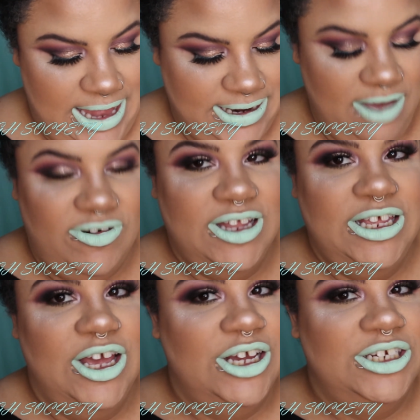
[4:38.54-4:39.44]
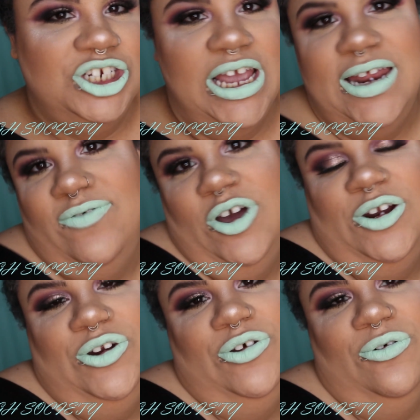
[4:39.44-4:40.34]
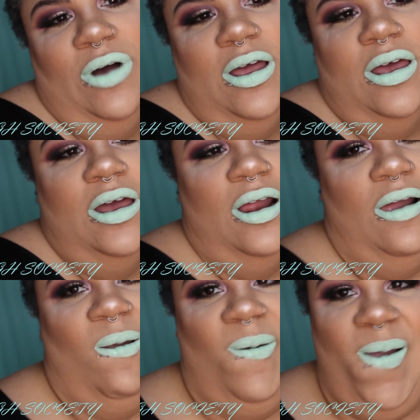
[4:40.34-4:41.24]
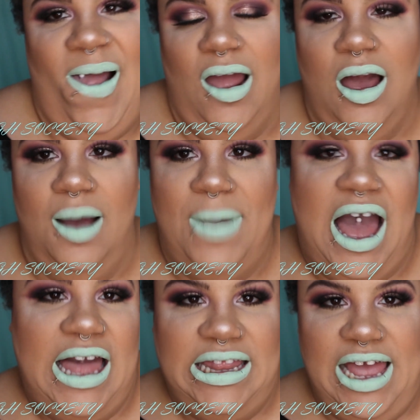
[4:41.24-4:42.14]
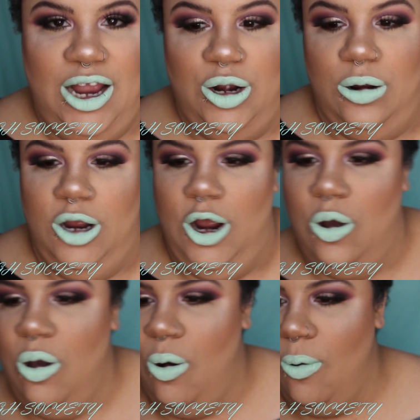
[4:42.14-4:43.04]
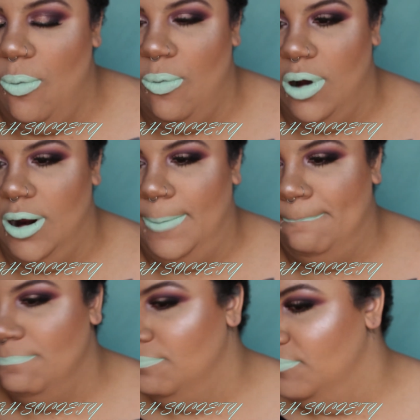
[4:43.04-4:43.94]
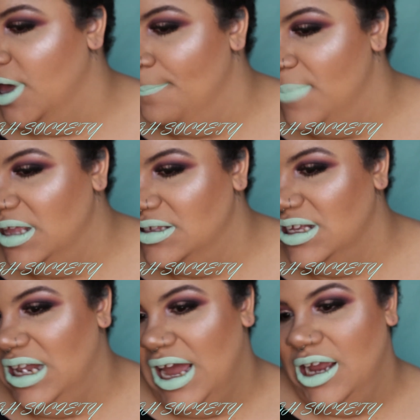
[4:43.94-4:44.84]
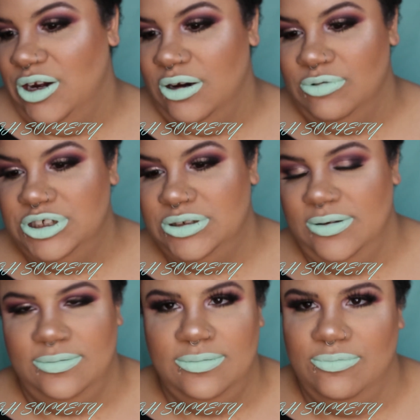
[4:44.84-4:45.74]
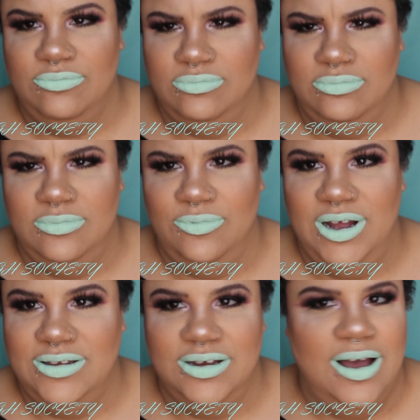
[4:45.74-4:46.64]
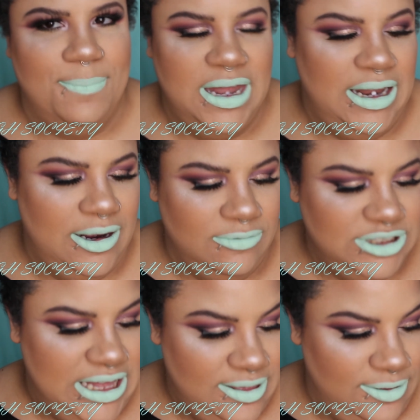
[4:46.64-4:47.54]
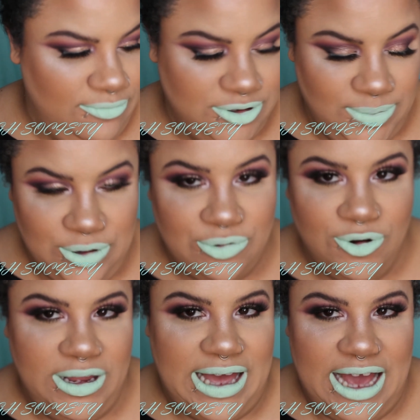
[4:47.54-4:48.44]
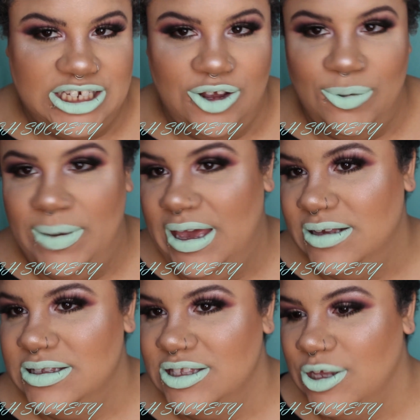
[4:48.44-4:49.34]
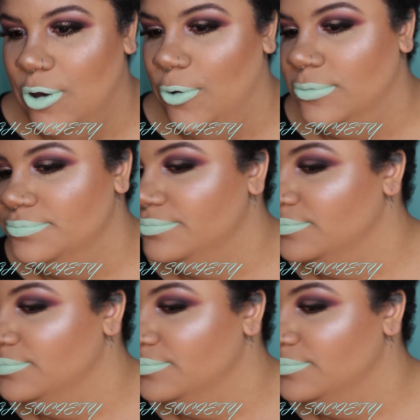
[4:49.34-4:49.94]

definitely a good shade if you're gonna do um, eyeliner or a mint liner, which what a mint liner which I which would be cool, like an eyeshadow base. So